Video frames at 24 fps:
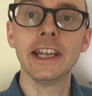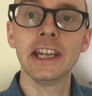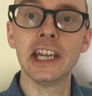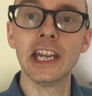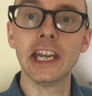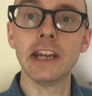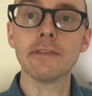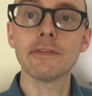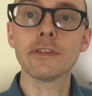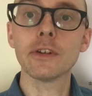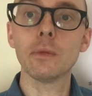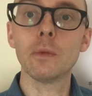
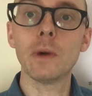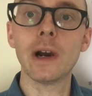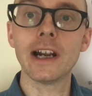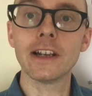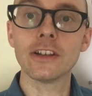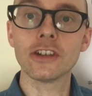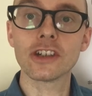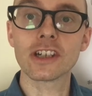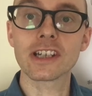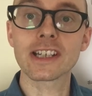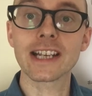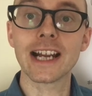If the word
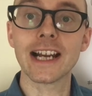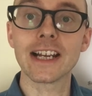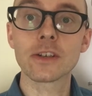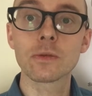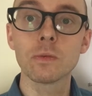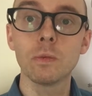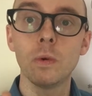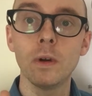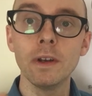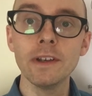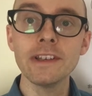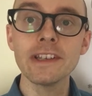just has
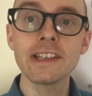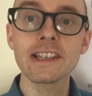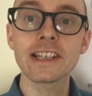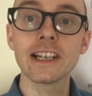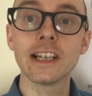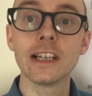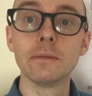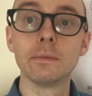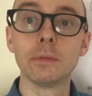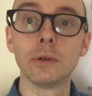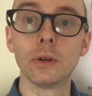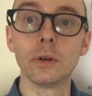one
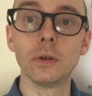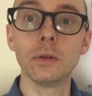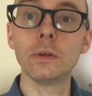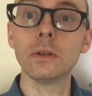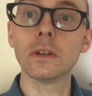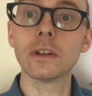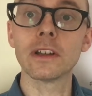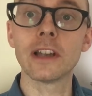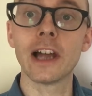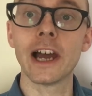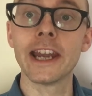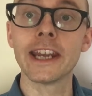syllable,
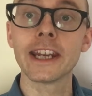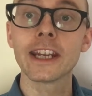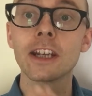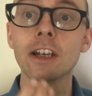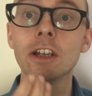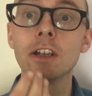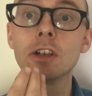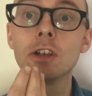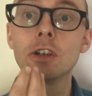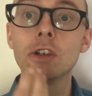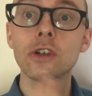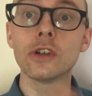like
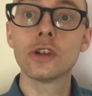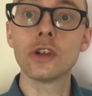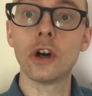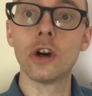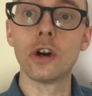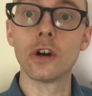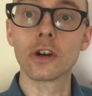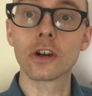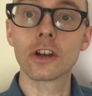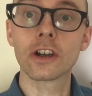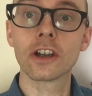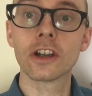
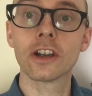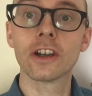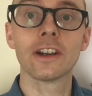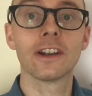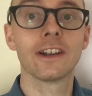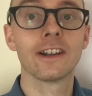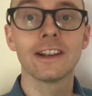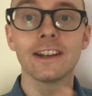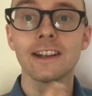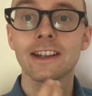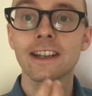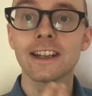dog,
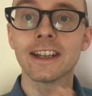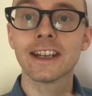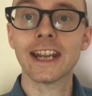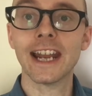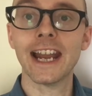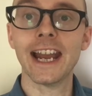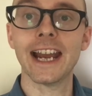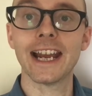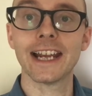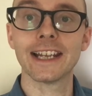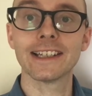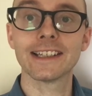
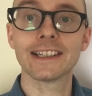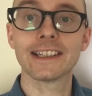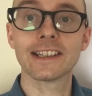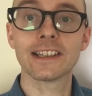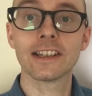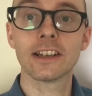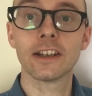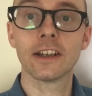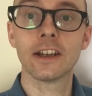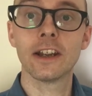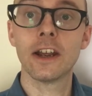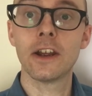cat,
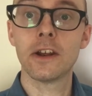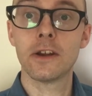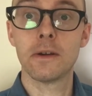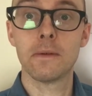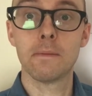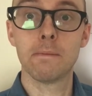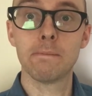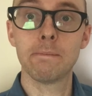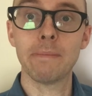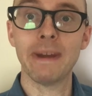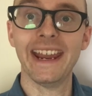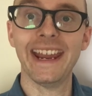
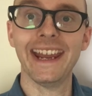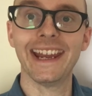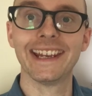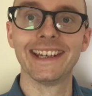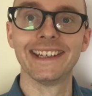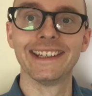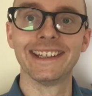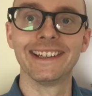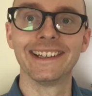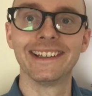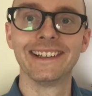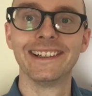
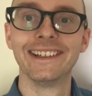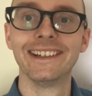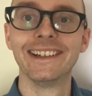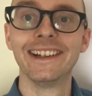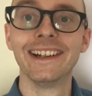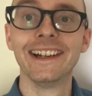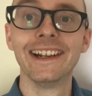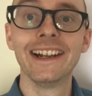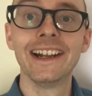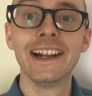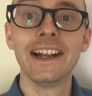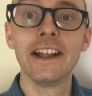pen,
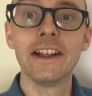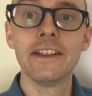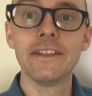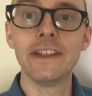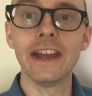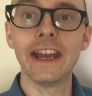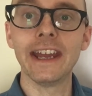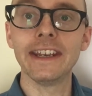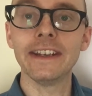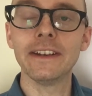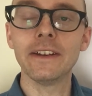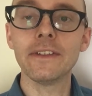
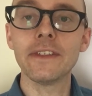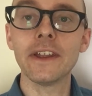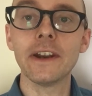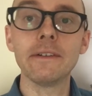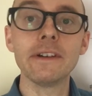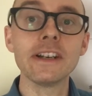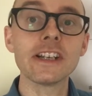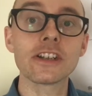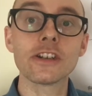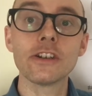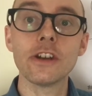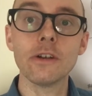then there
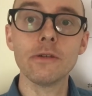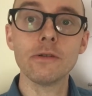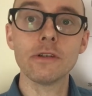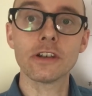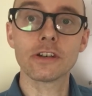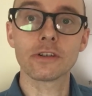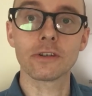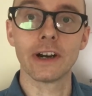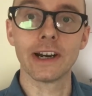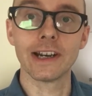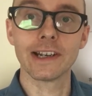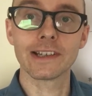is no
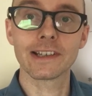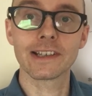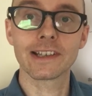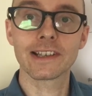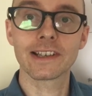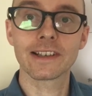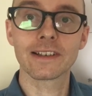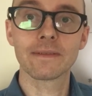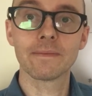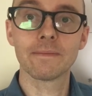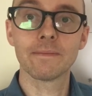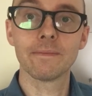
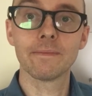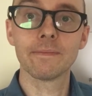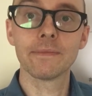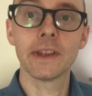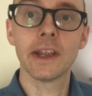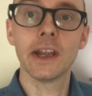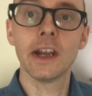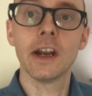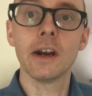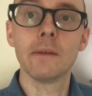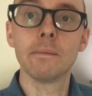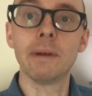stress.
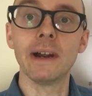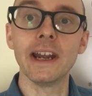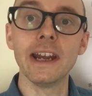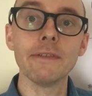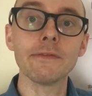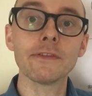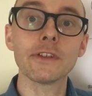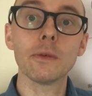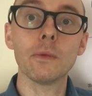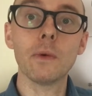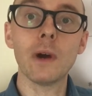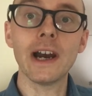But if
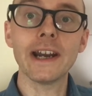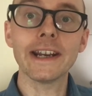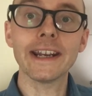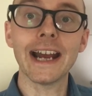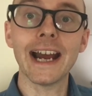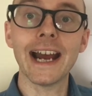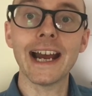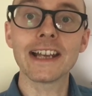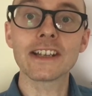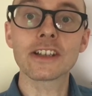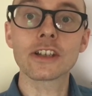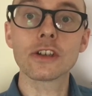the word
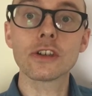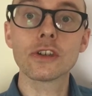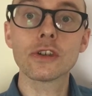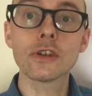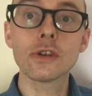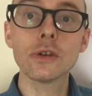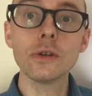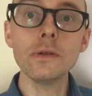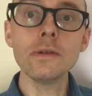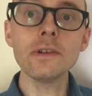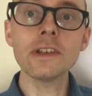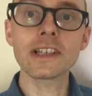has
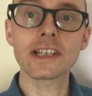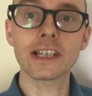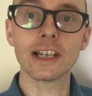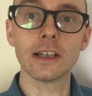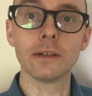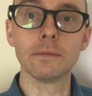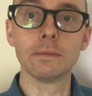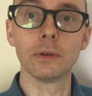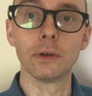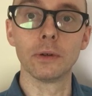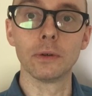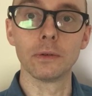2
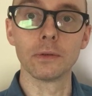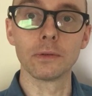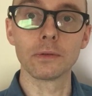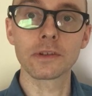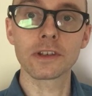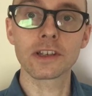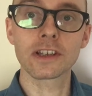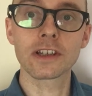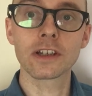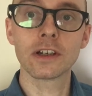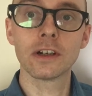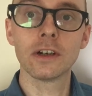
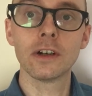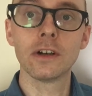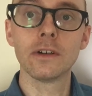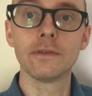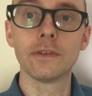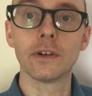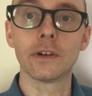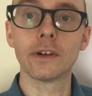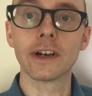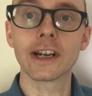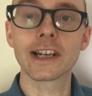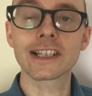syllables,
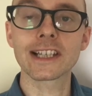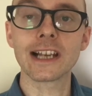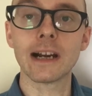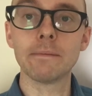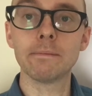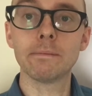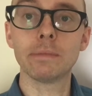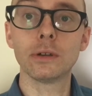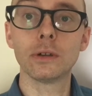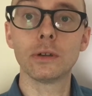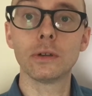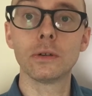for
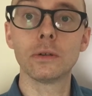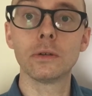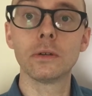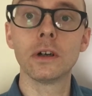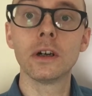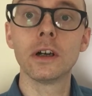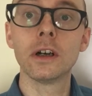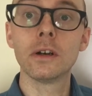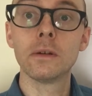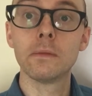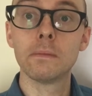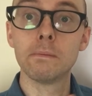example,
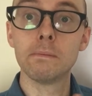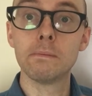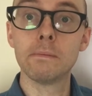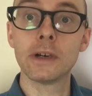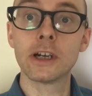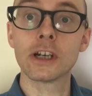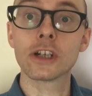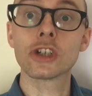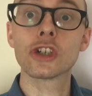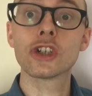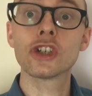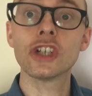
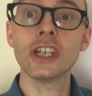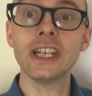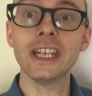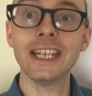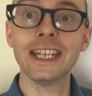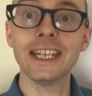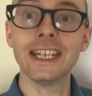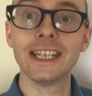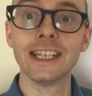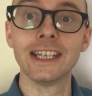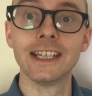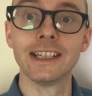
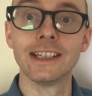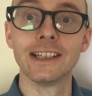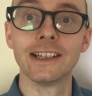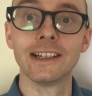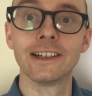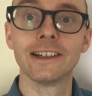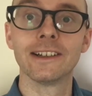machine,